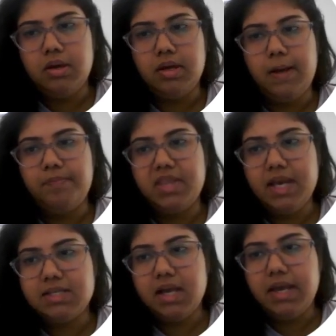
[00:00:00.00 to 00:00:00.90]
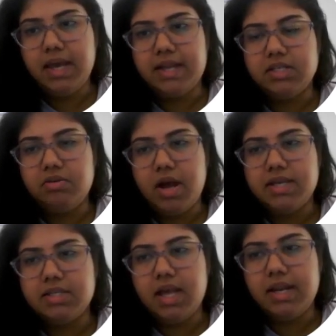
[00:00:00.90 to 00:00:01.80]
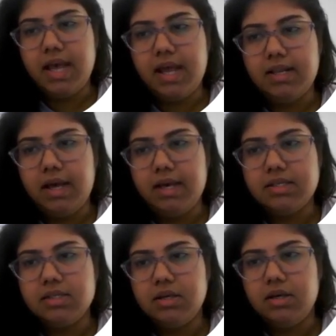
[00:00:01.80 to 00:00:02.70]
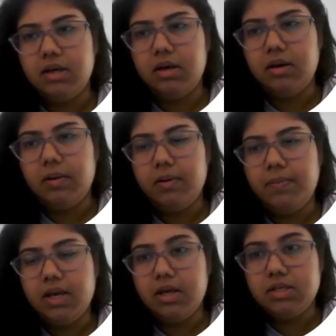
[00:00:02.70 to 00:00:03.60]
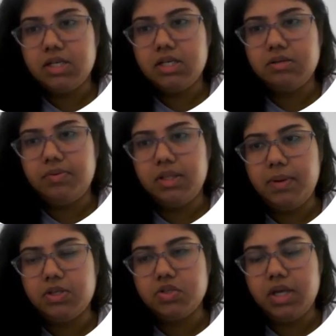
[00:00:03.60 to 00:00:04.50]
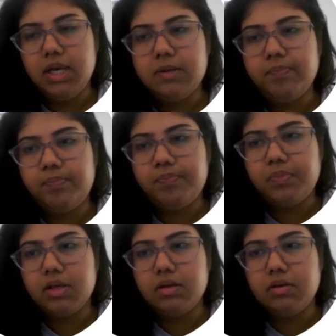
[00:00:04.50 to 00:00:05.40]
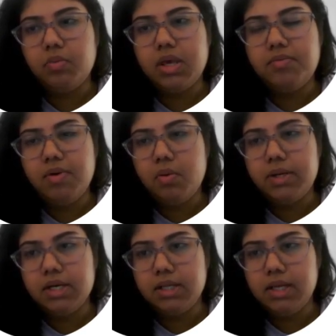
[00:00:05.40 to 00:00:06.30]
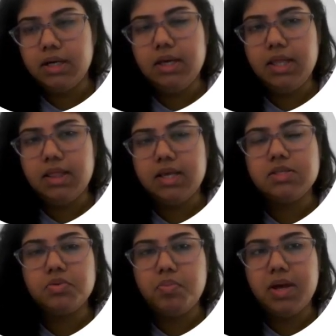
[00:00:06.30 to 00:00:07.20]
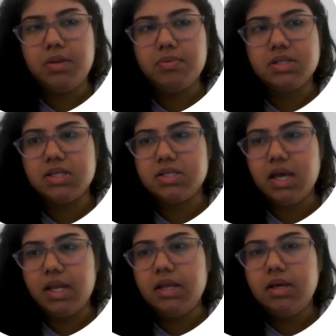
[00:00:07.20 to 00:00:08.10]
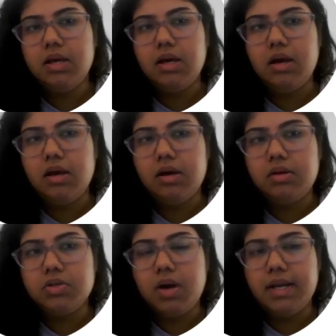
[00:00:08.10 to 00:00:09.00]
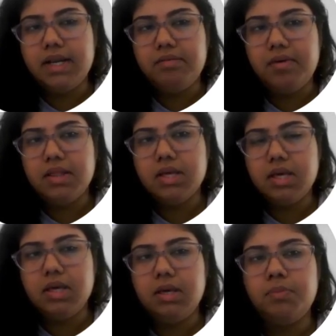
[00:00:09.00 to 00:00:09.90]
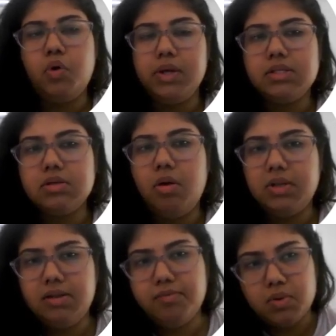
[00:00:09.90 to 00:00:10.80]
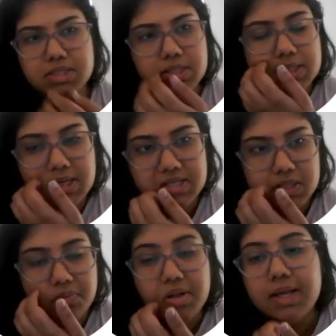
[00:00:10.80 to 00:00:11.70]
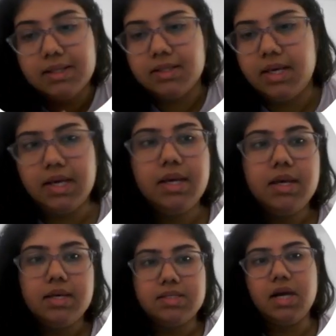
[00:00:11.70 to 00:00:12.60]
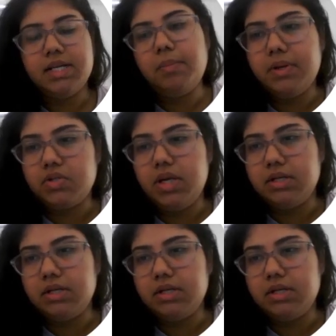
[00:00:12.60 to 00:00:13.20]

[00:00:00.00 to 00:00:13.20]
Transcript: Next, I categorized and analyzed the content for the pitch deck we found earlier. In this, Rupali was assigned to identify the key points commonly focused in successful healthcare startup pitch decks.